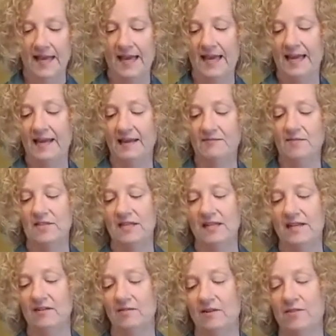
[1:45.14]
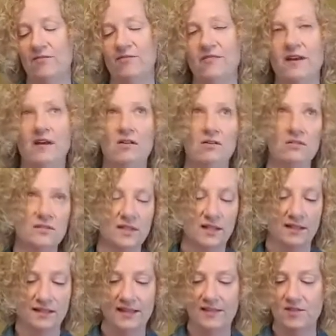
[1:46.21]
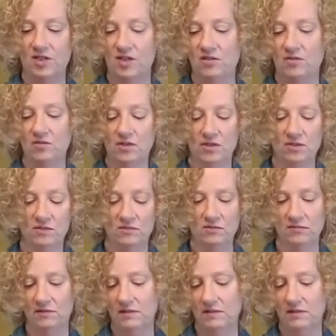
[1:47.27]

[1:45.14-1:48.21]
And I've seen it with felt. That's cute too.